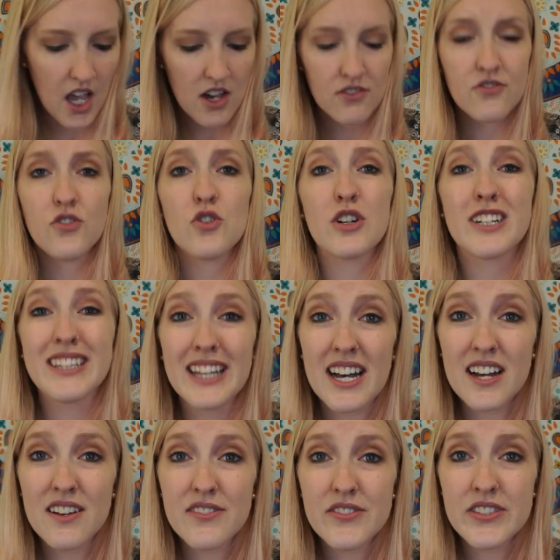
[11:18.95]
For
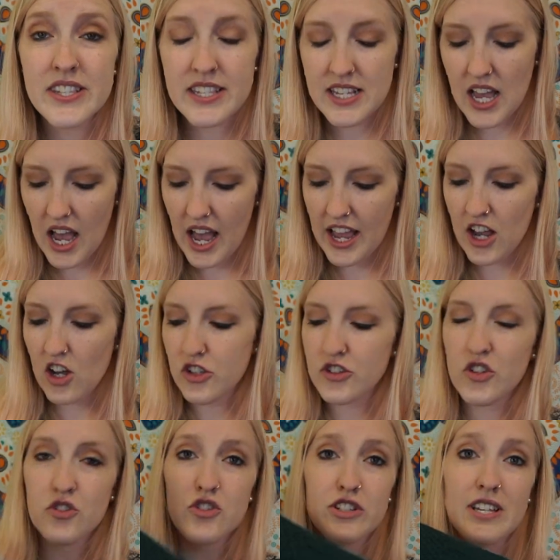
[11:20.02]
gloves, I
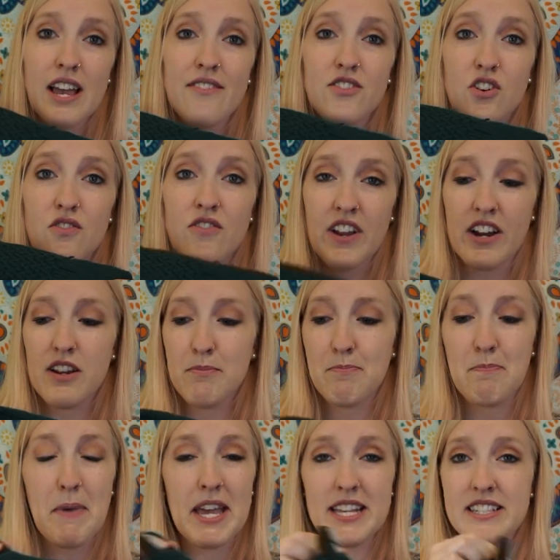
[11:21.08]
also just have your very
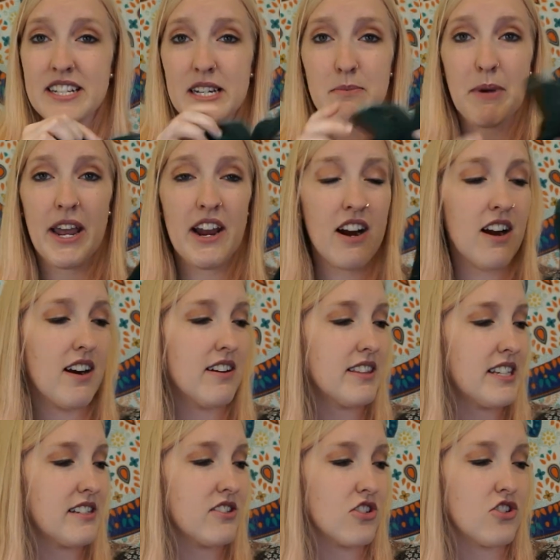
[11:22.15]
basic pair.
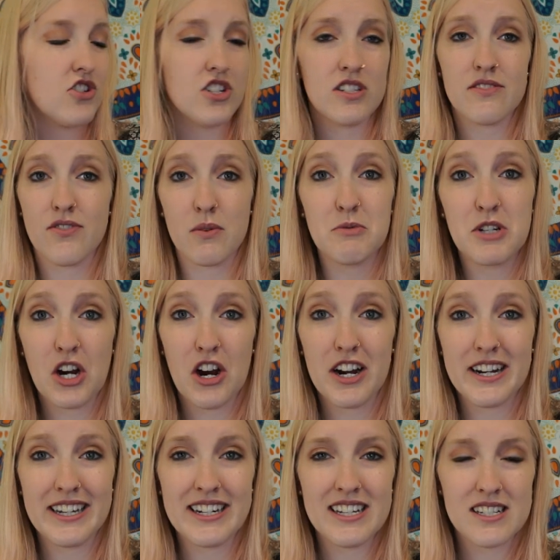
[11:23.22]
These are just from
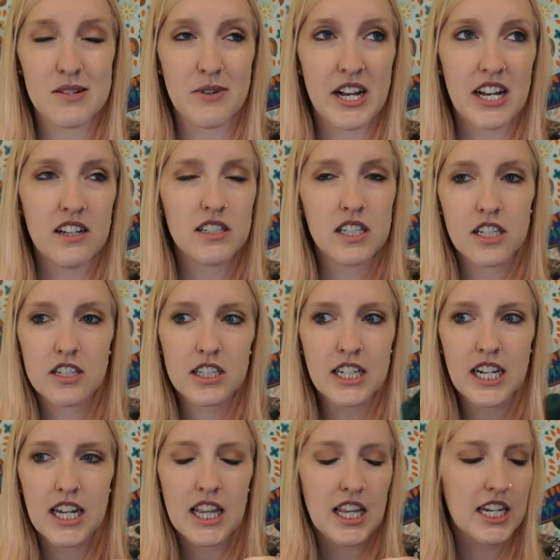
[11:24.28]
Target as well.
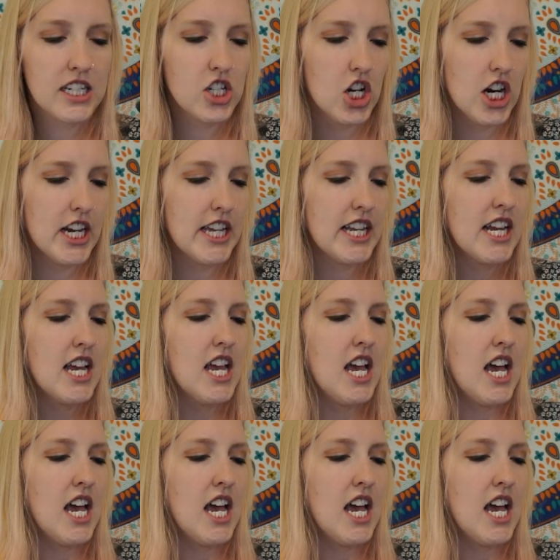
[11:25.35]
Clearly I like Target.